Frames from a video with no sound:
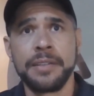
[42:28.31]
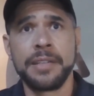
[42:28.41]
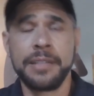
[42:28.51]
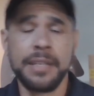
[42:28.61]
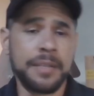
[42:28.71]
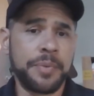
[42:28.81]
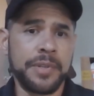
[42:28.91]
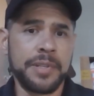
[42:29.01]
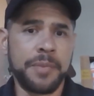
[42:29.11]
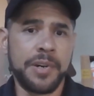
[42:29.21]
that then they put
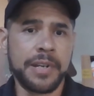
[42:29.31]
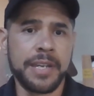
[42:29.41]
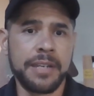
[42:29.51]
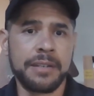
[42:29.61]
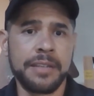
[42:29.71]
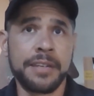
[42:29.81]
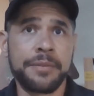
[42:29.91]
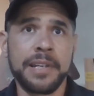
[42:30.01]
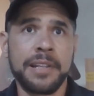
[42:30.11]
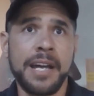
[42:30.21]
in the market and they
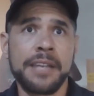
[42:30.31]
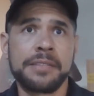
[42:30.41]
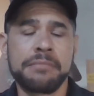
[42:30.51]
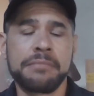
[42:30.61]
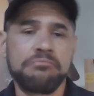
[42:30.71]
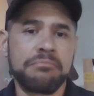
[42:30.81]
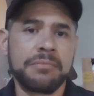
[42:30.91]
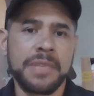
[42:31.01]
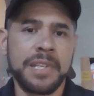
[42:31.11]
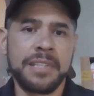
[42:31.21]
realize
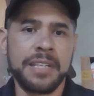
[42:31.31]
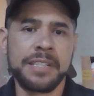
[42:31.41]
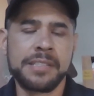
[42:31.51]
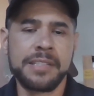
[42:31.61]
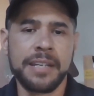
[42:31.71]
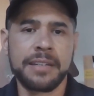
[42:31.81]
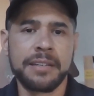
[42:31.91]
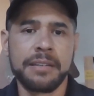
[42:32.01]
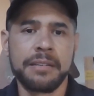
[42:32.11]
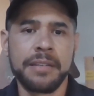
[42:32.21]
it didn't stick,
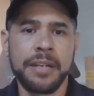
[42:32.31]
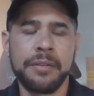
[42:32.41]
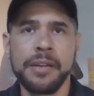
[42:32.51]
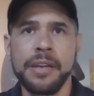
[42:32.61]
you know.